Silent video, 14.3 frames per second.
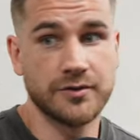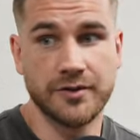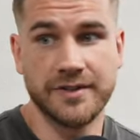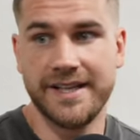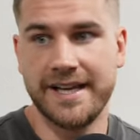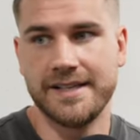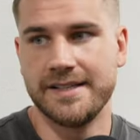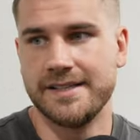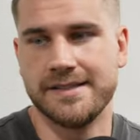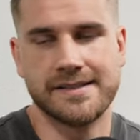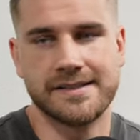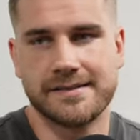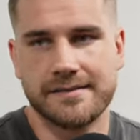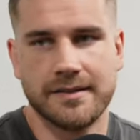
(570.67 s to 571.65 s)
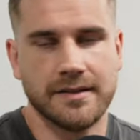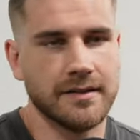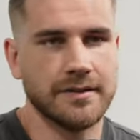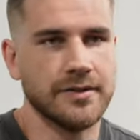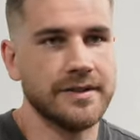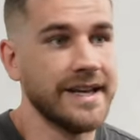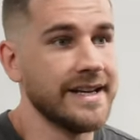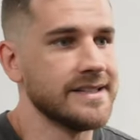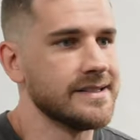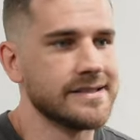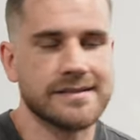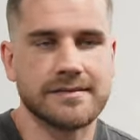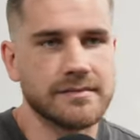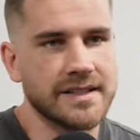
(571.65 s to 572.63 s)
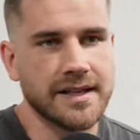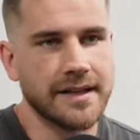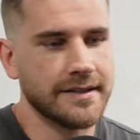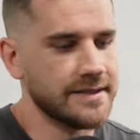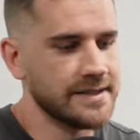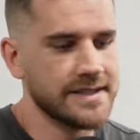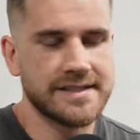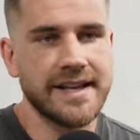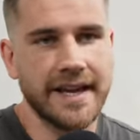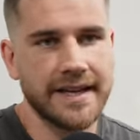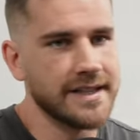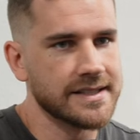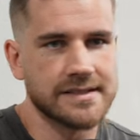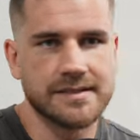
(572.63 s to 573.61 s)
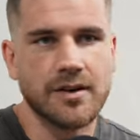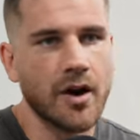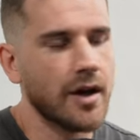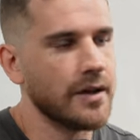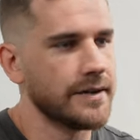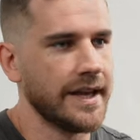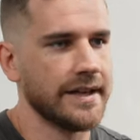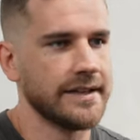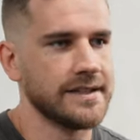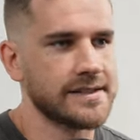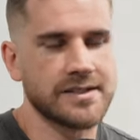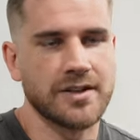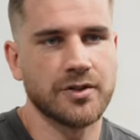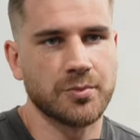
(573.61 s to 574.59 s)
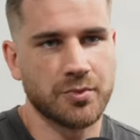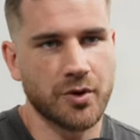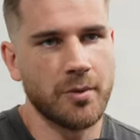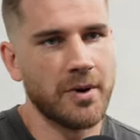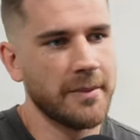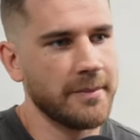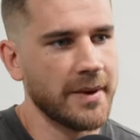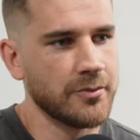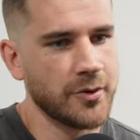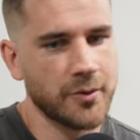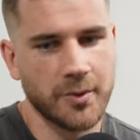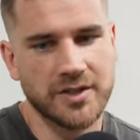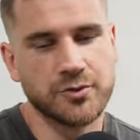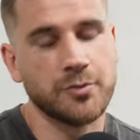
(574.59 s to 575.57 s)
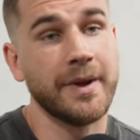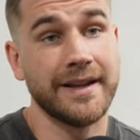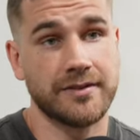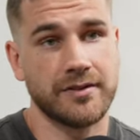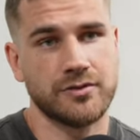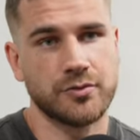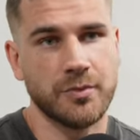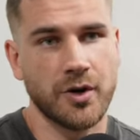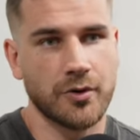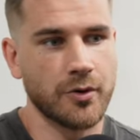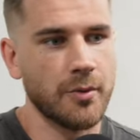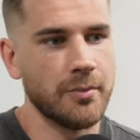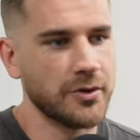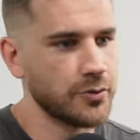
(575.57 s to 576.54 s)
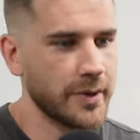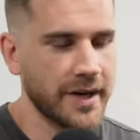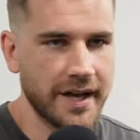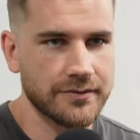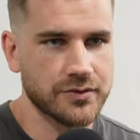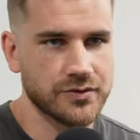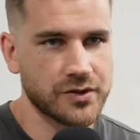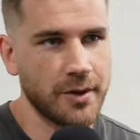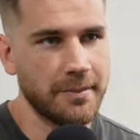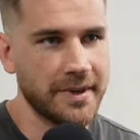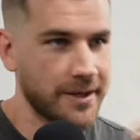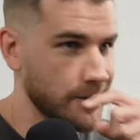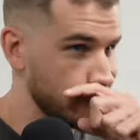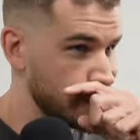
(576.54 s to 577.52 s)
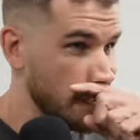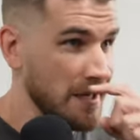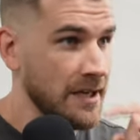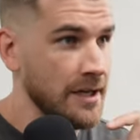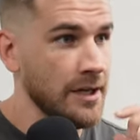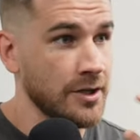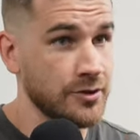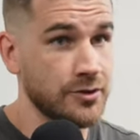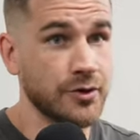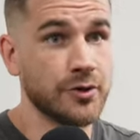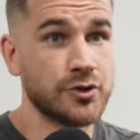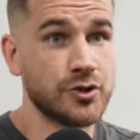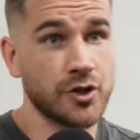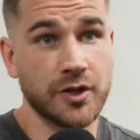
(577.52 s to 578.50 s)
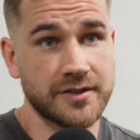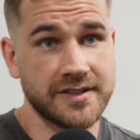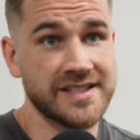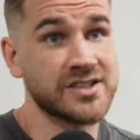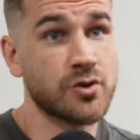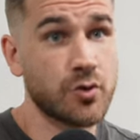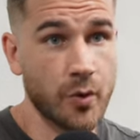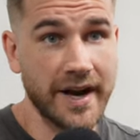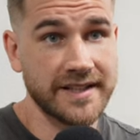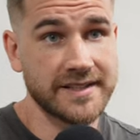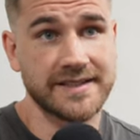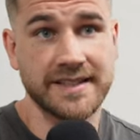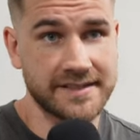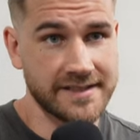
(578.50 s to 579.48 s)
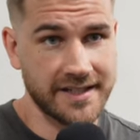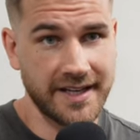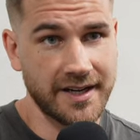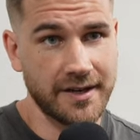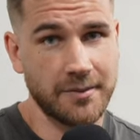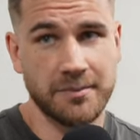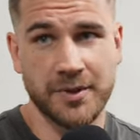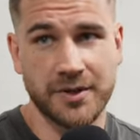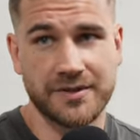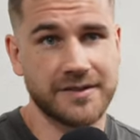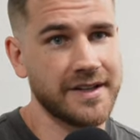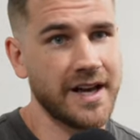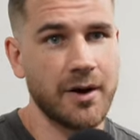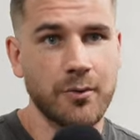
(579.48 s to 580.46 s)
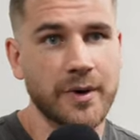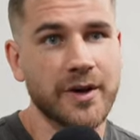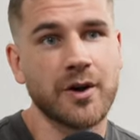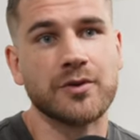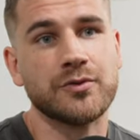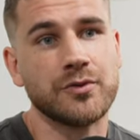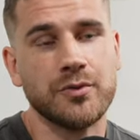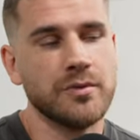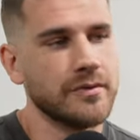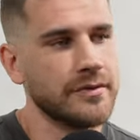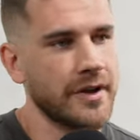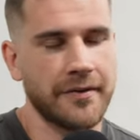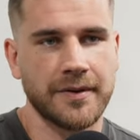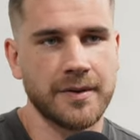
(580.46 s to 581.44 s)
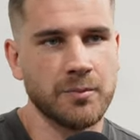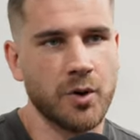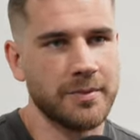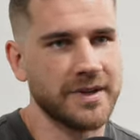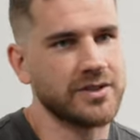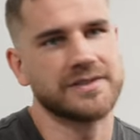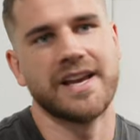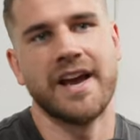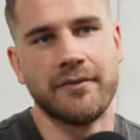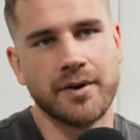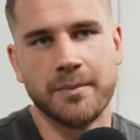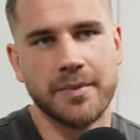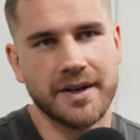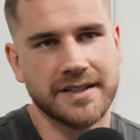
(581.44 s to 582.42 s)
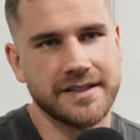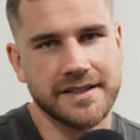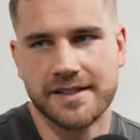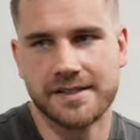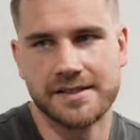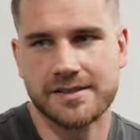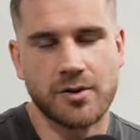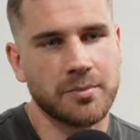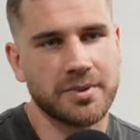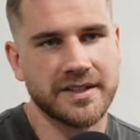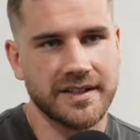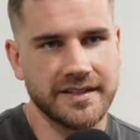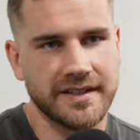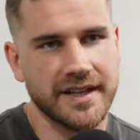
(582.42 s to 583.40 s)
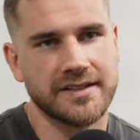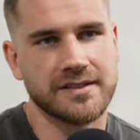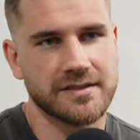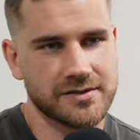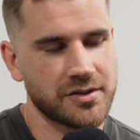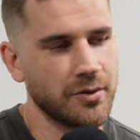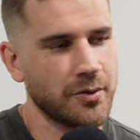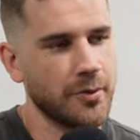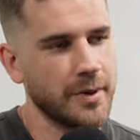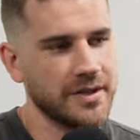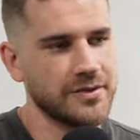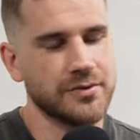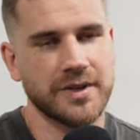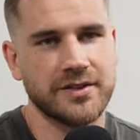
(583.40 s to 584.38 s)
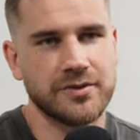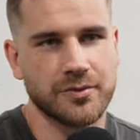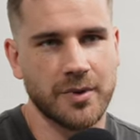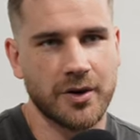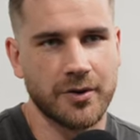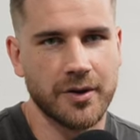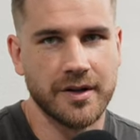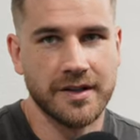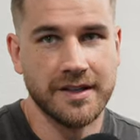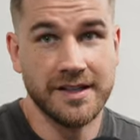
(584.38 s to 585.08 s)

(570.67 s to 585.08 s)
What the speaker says: This day is gone, and it's not a problem, and we will do better tomorrow, but we have to stop because the shot is great, it's here, but now we can do nothing more because everybody is completely dead, so we will do it tomorrow.